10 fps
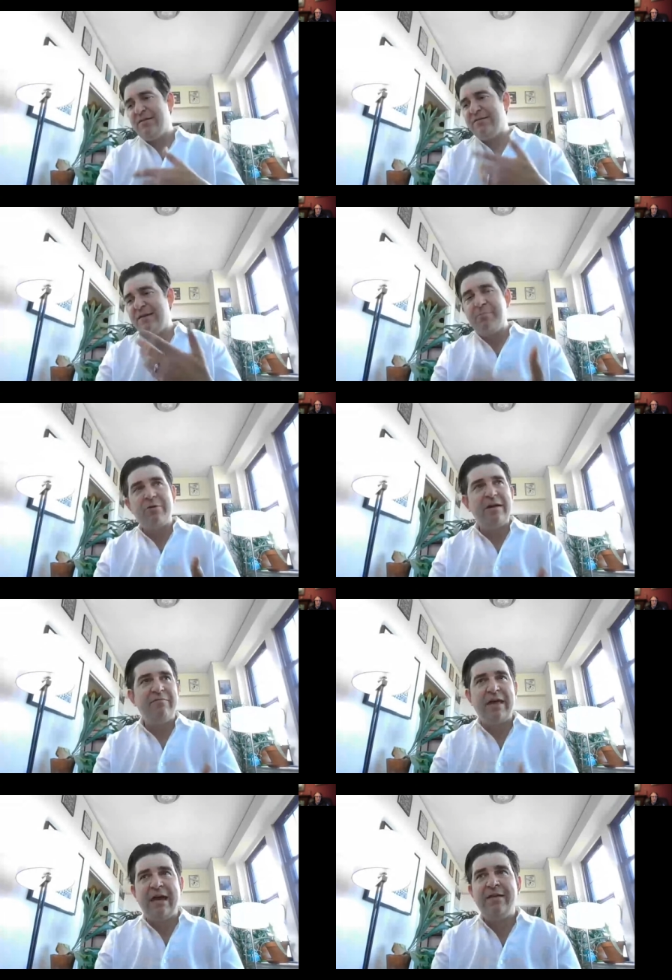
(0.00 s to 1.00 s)
the summary of
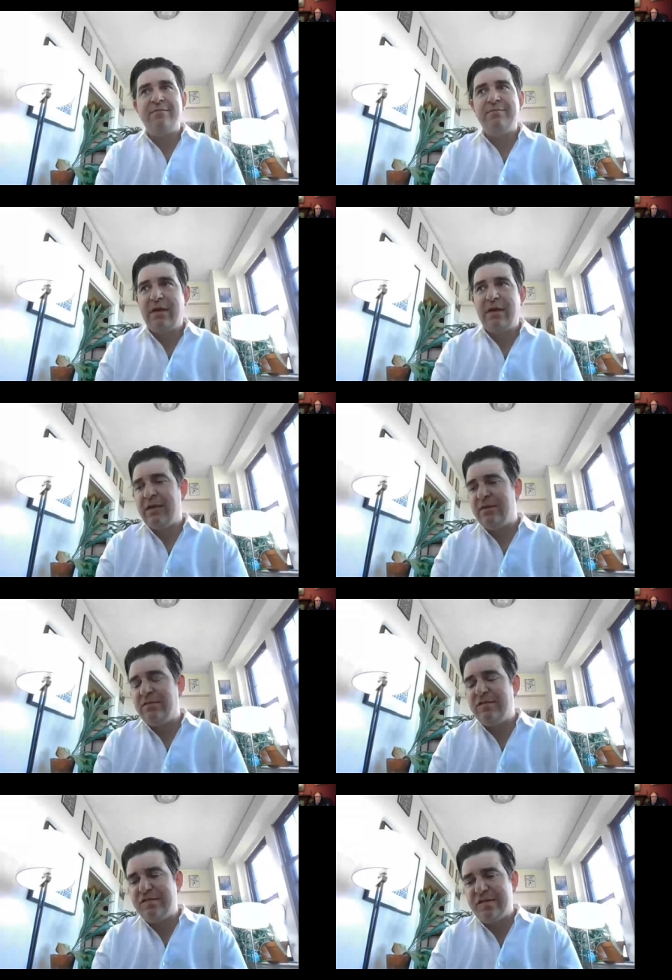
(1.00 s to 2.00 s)
that
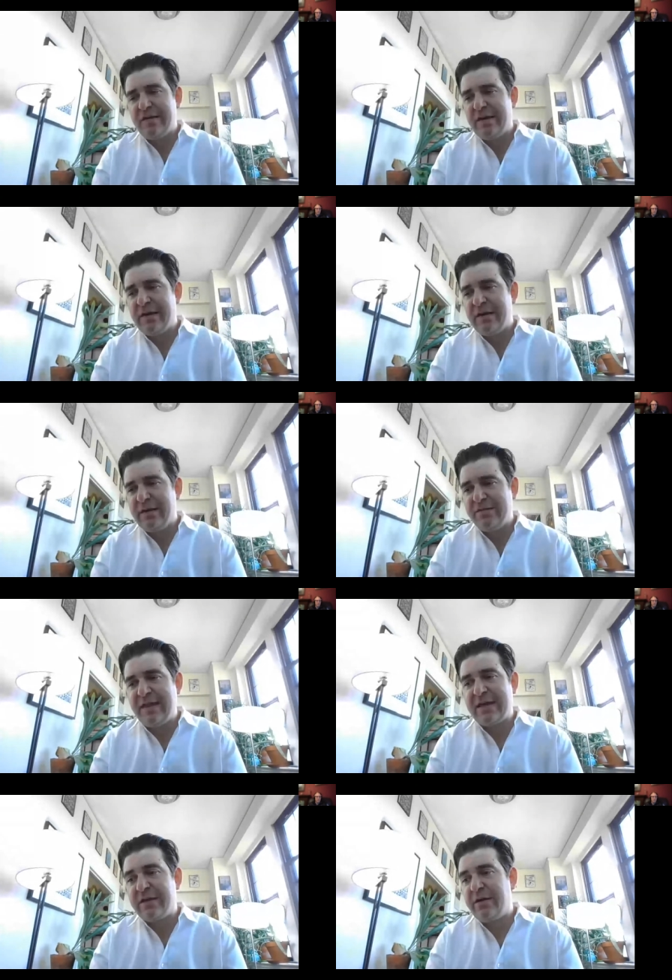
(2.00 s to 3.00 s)
is uh, is
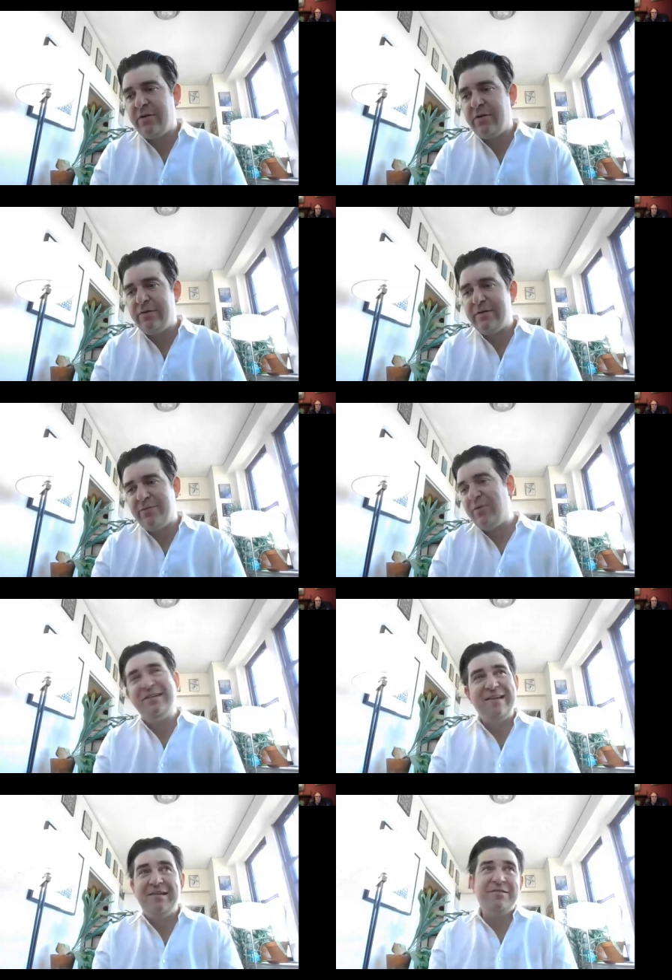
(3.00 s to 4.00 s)
that code the one
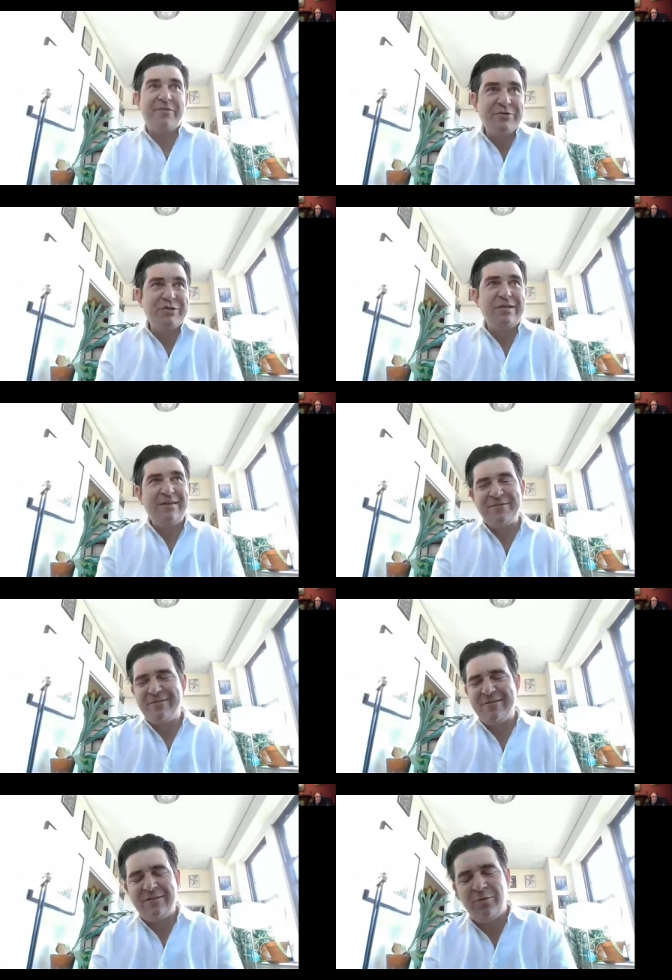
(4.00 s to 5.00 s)
sentence version
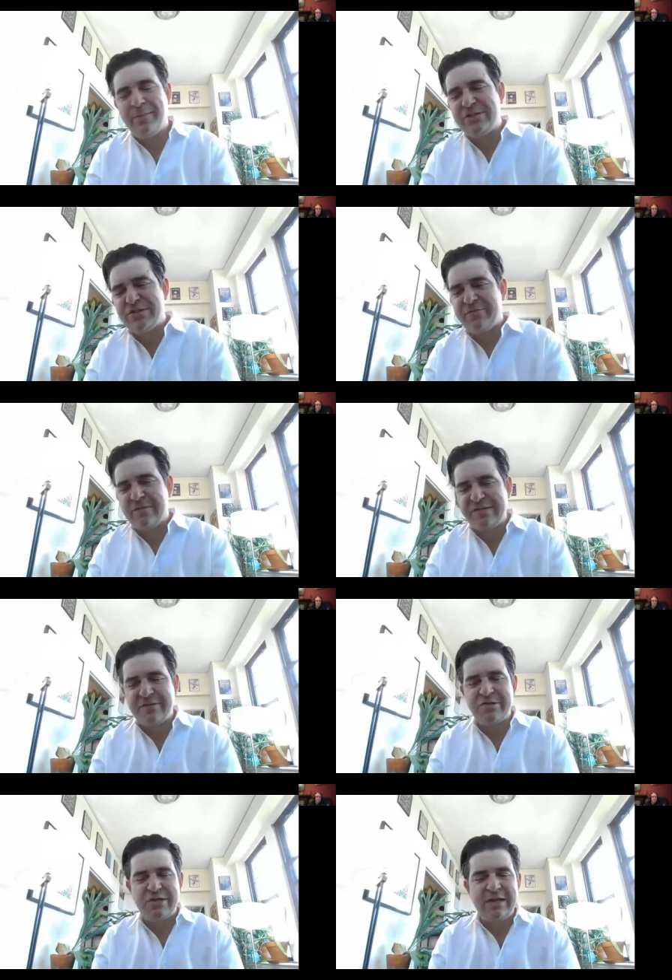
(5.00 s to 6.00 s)
after a whole bunch of
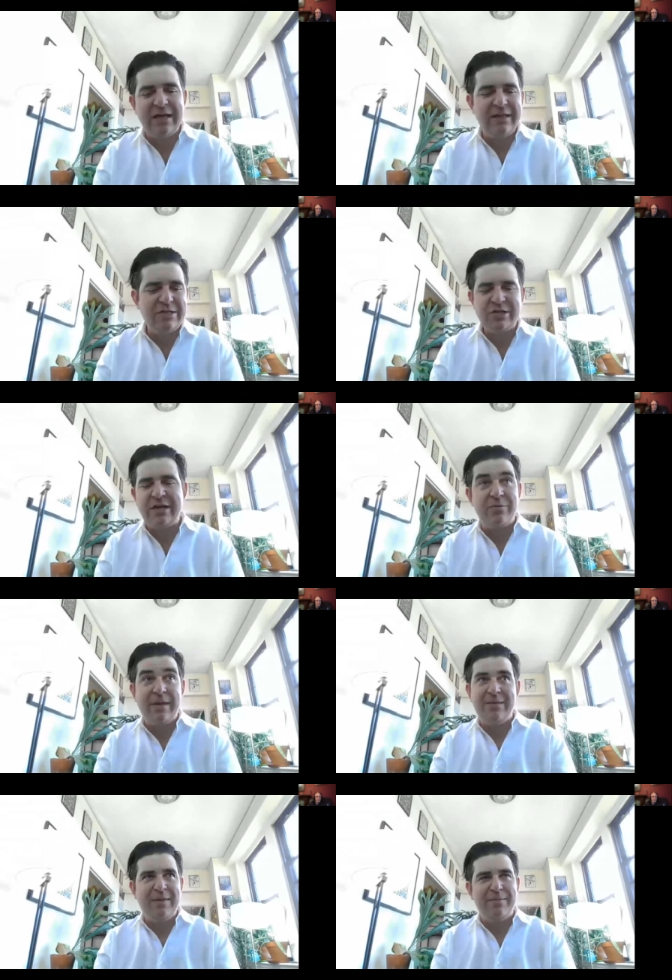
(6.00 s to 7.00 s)
research and knowledge and i know
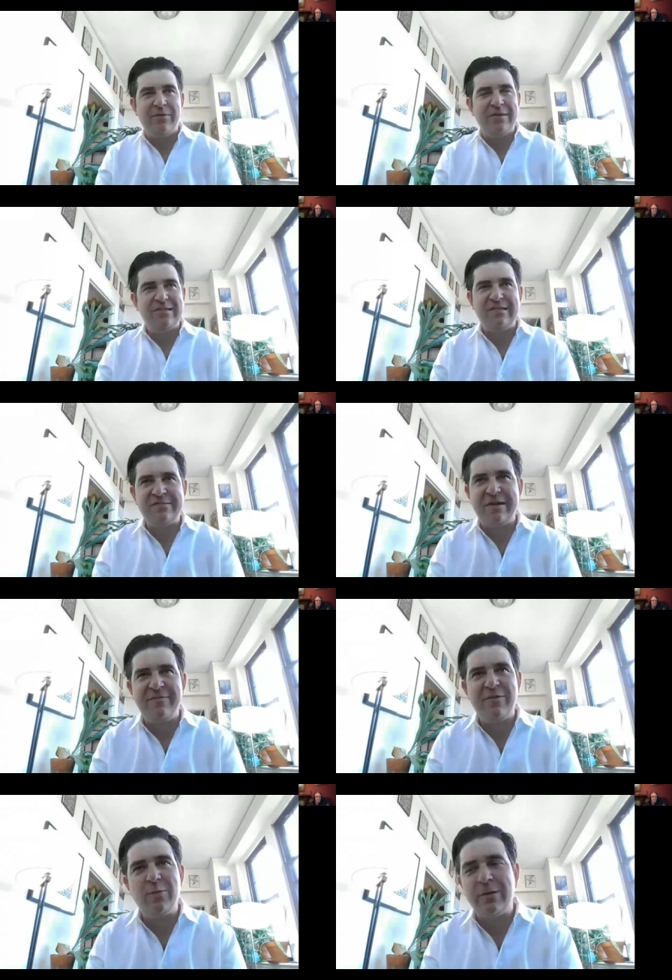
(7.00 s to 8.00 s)
many people this is
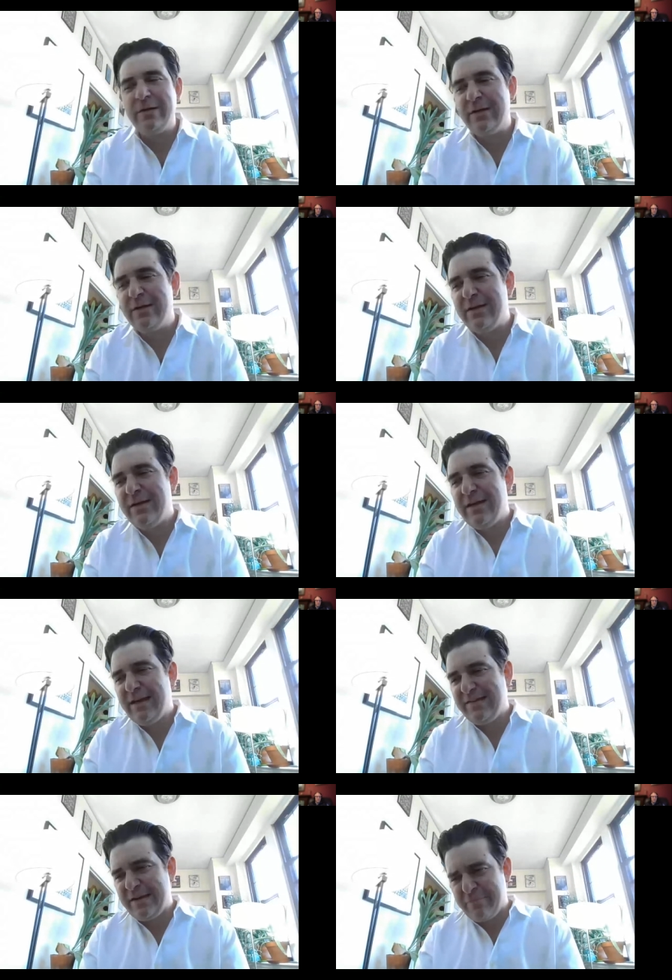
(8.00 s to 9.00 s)
straightforward
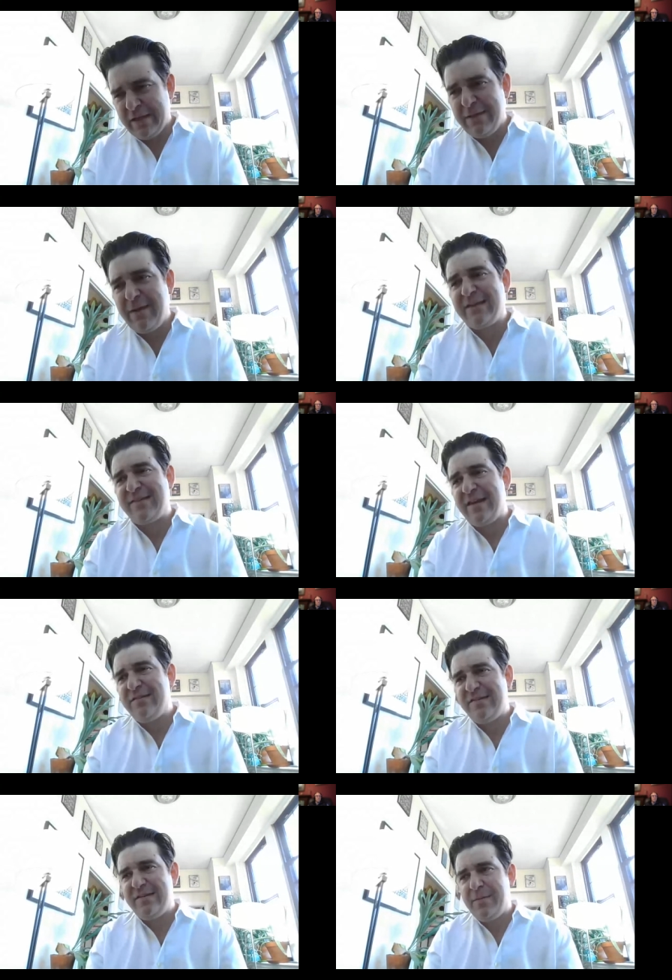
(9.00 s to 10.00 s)
is that it really makes
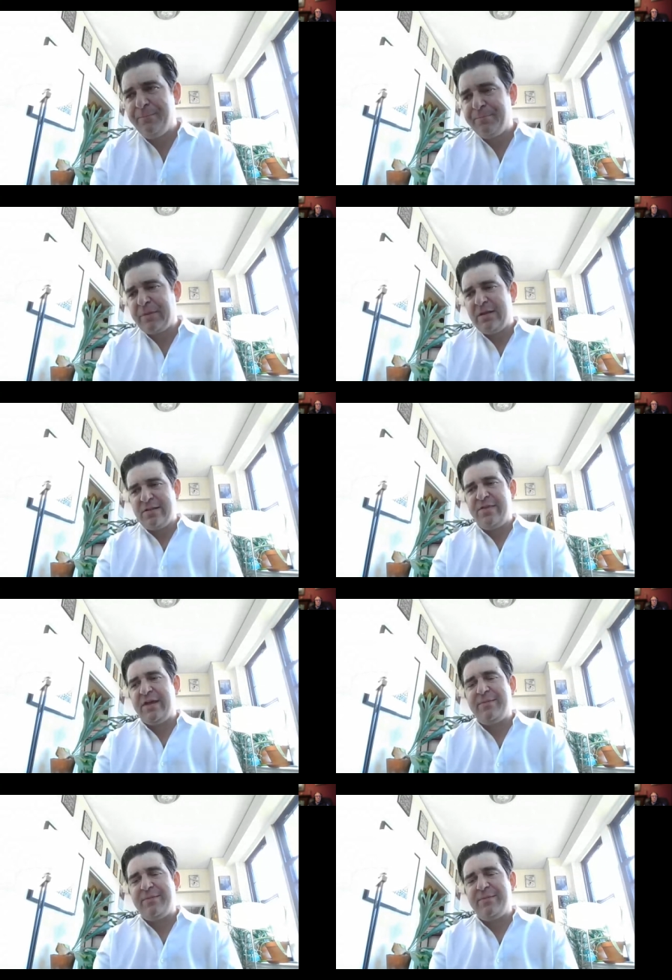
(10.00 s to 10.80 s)
sense to think